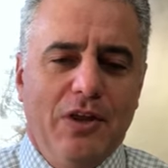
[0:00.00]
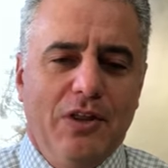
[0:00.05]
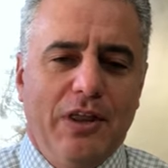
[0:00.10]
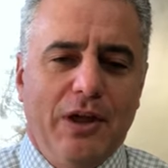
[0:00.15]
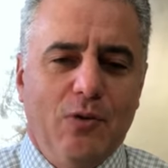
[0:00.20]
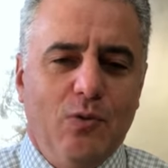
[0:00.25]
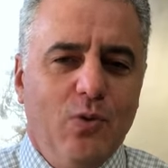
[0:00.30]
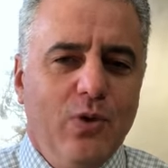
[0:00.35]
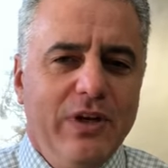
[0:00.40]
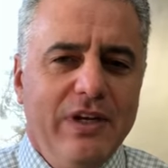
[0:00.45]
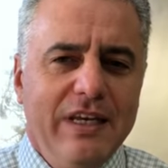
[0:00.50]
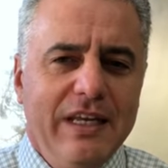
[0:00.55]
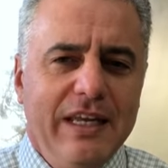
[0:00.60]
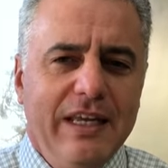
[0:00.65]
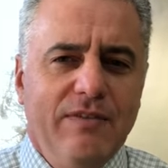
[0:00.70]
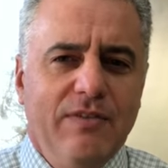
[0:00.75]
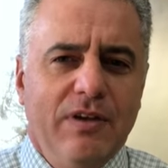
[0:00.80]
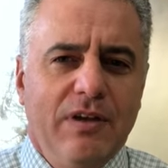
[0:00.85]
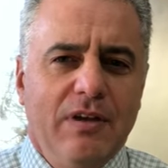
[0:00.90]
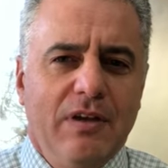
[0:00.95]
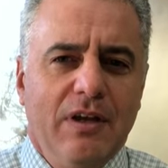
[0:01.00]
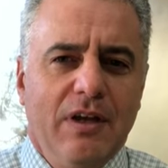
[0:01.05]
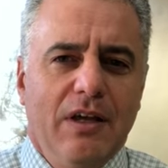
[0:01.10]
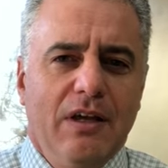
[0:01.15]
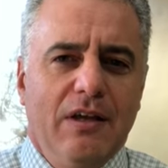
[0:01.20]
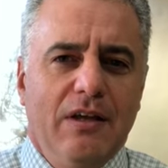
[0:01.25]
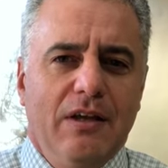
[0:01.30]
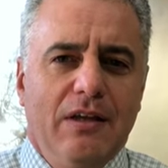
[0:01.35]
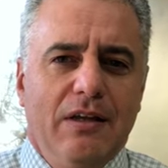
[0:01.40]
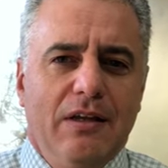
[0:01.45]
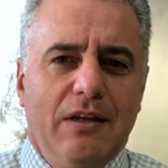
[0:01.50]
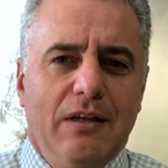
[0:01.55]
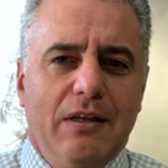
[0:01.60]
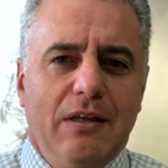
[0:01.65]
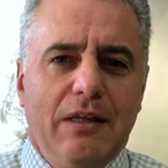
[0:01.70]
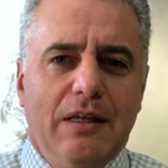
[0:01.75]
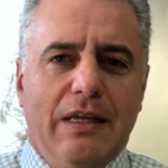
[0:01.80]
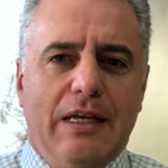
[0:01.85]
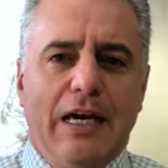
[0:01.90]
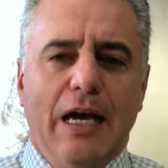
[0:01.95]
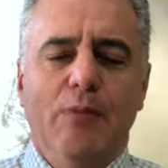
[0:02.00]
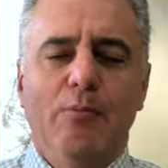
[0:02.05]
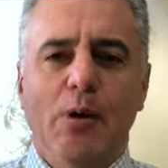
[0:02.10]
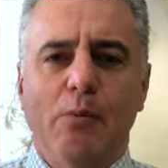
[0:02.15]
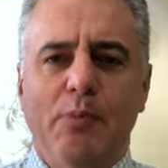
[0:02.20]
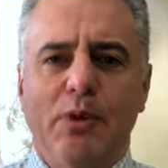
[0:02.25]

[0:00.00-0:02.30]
That wouldn't even come